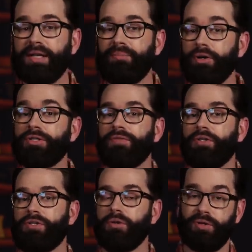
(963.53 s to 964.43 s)
that most of
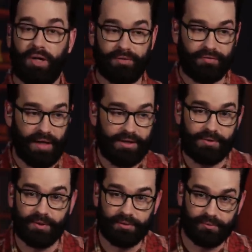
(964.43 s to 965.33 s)
your so called
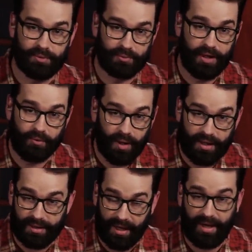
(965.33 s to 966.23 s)
friends will, will run
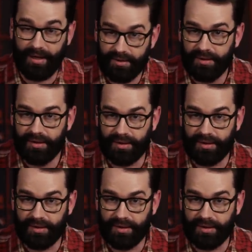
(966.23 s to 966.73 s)
away and hide,